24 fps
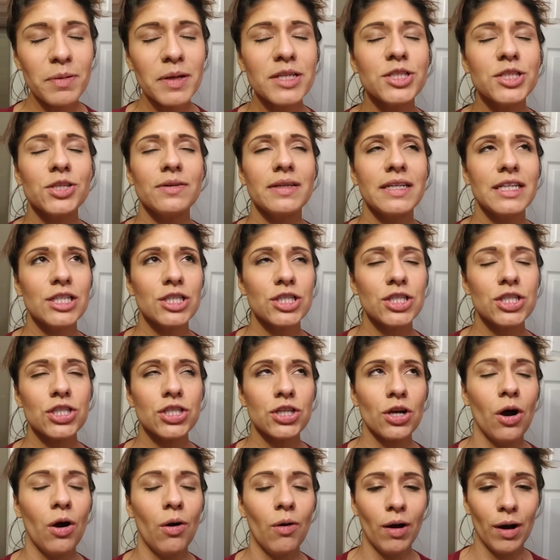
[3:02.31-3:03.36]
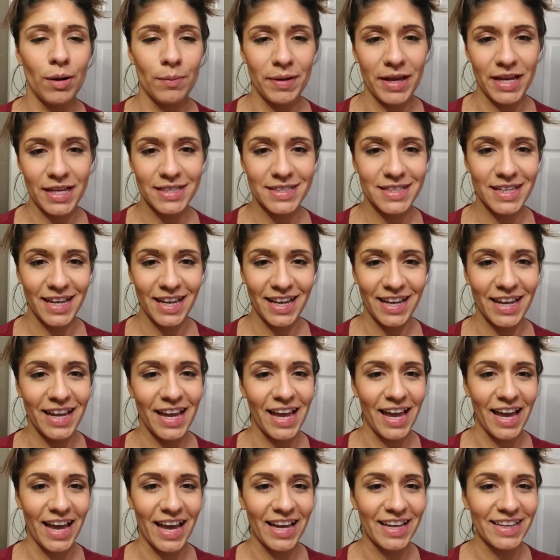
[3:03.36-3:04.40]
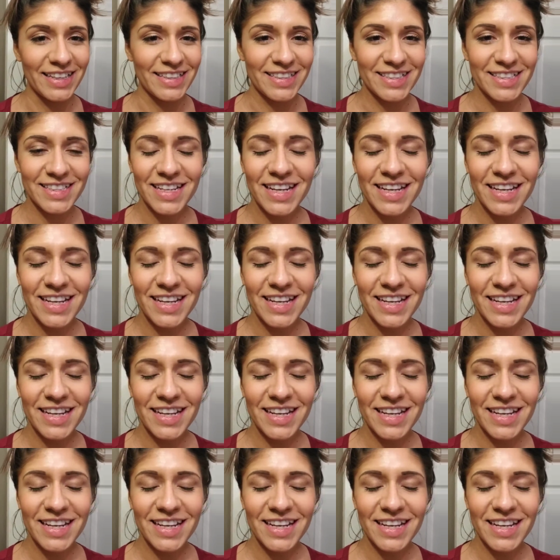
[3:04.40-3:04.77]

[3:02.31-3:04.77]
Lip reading: doing so amazing, and